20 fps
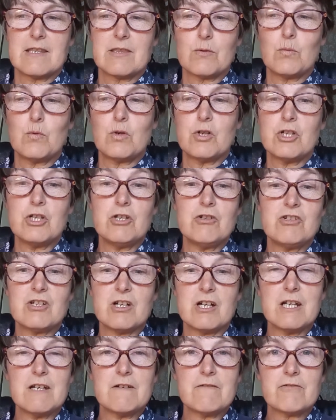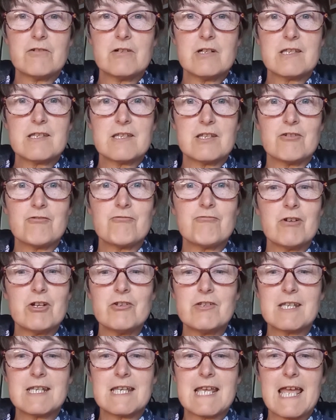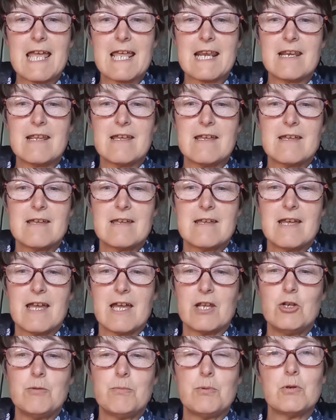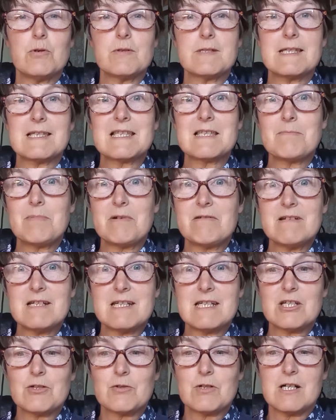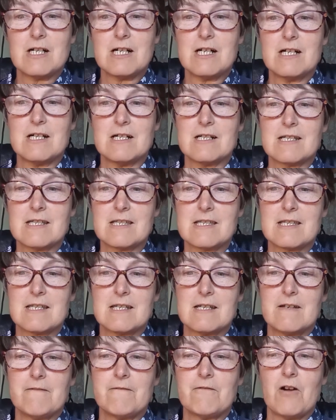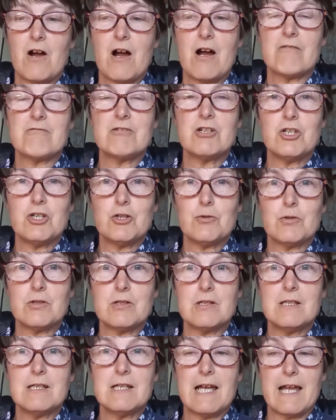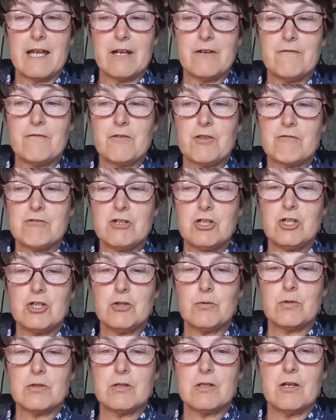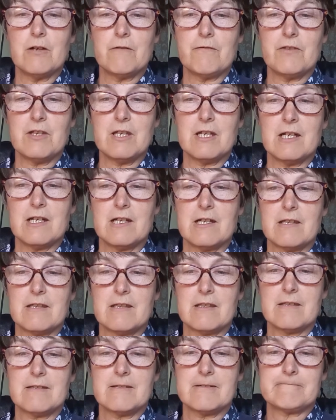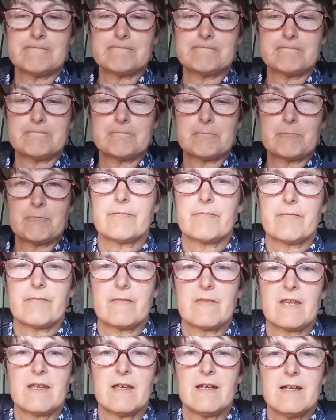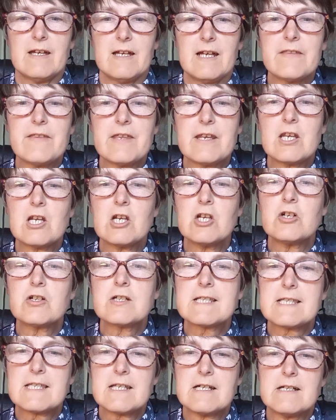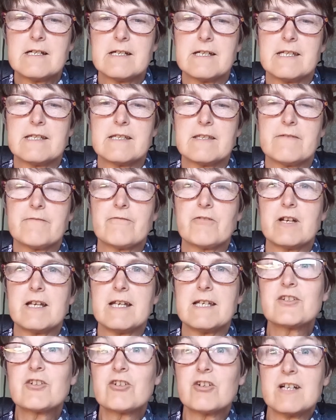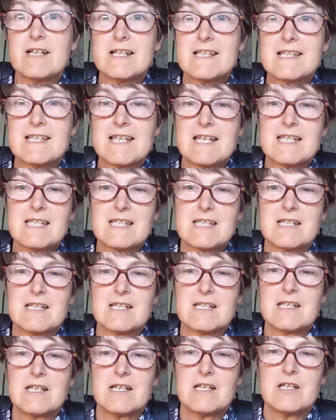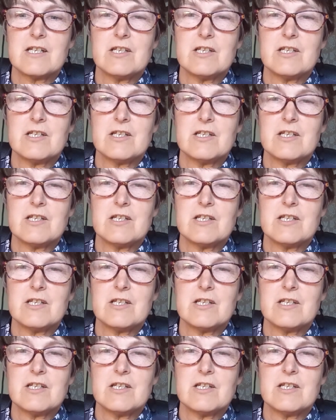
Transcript: the one who died for us and rose again, and who pours his Spirit into our hearts for our renewal and for the renewal of the earth. And then alongside the phrase Christ-centered,